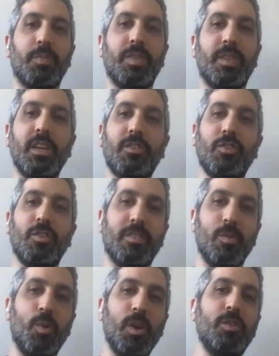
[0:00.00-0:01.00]
The issue is
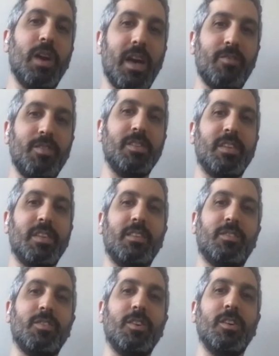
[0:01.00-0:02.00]
that when you have a
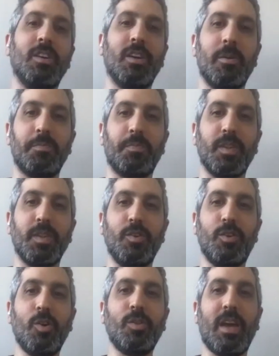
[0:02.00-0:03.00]
disaster,
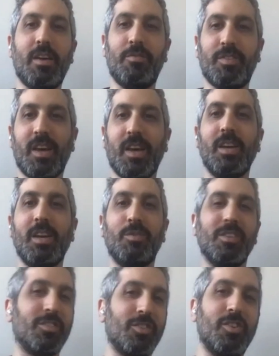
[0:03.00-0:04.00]
you don't have time
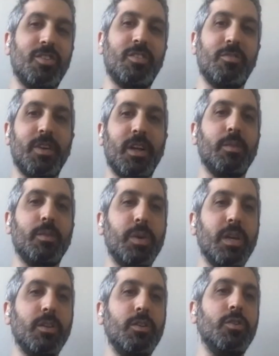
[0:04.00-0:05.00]
to start
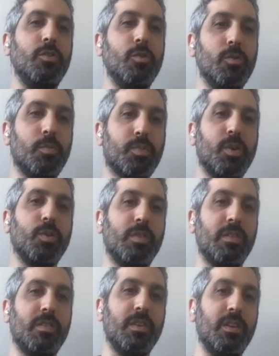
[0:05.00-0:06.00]
developing new
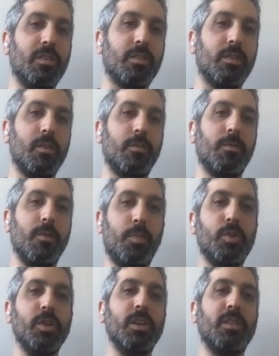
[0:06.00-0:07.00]
processes for
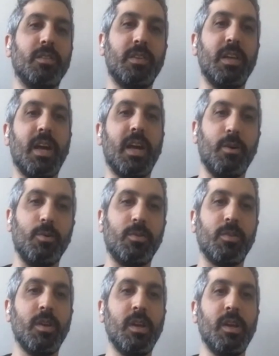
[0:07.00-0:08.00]
pulling this data
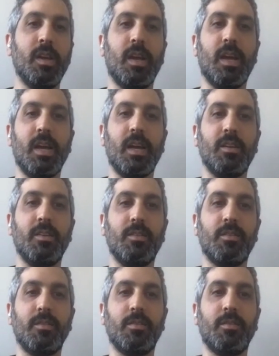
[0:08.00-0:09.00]
out.
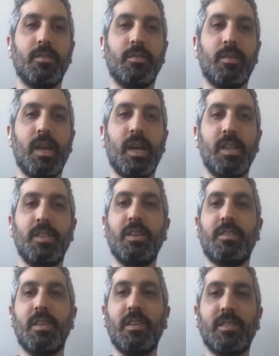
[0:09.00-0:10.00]
And
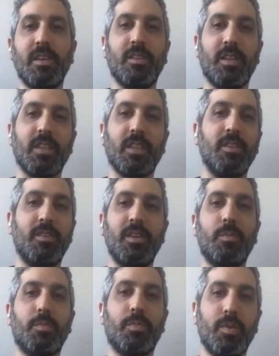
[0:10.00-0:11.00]
this isn't like, the
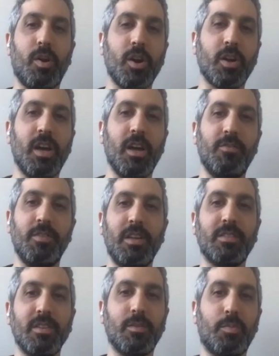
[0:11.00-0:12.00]
deep archive
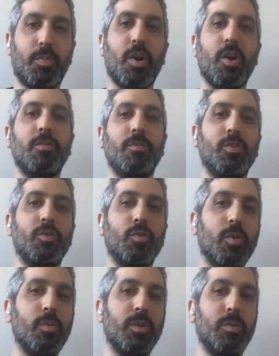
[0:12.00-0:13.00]
isn't part of your
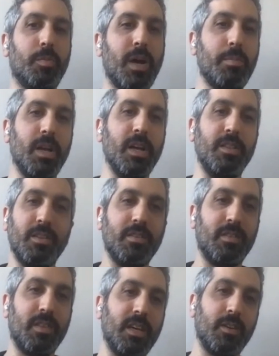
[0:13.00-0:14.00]
normal pipeline. This
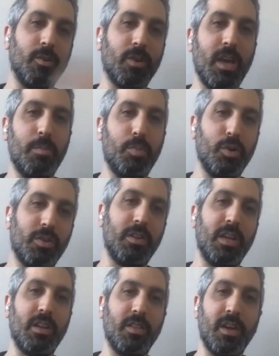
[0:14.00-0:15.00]
is like, okay, I put the
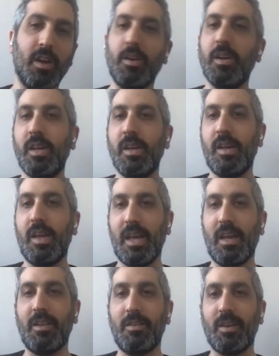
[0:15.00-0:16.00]
data there.
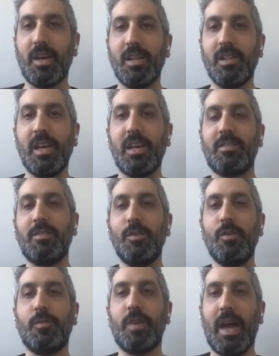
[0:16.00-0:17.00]
And unless
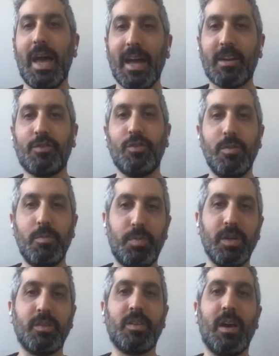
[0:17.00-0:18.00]
you've actually
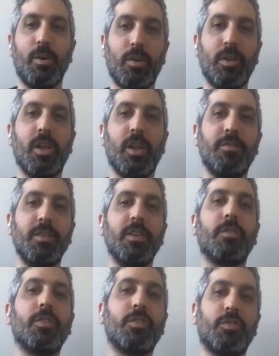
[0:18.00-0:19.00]
built out a lot of
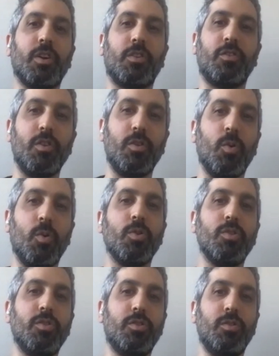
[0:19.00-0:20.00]
infrastructure in
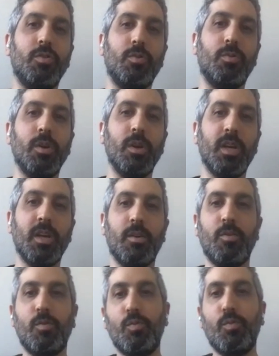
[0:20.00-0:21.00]
order to
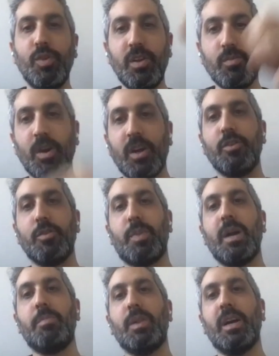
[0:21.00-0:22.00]
rerun your
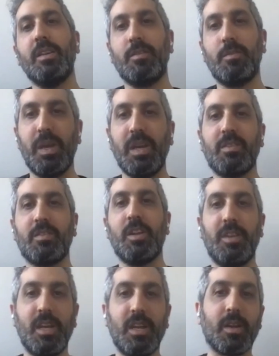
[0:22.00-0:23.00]
pipelines based
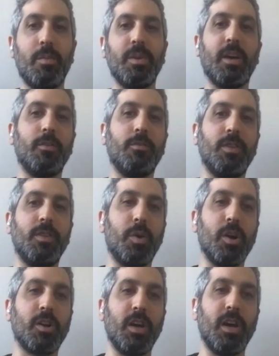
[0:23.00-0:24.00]
on data coming out of deep
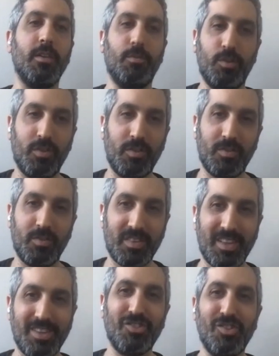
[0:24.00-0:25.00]
archive, which is
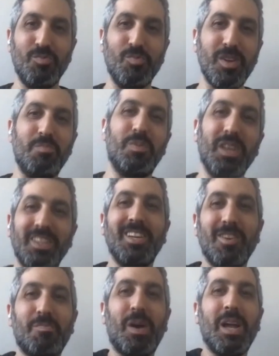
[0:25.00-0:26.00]
essentially
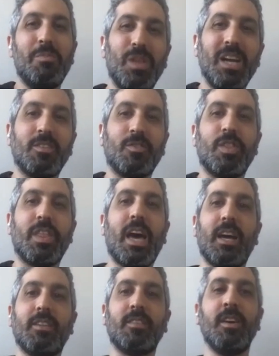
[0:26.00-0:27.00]
rebuilding your pipelines for
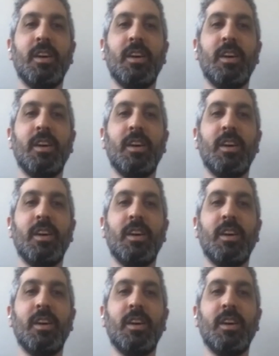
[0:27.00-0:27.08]
that,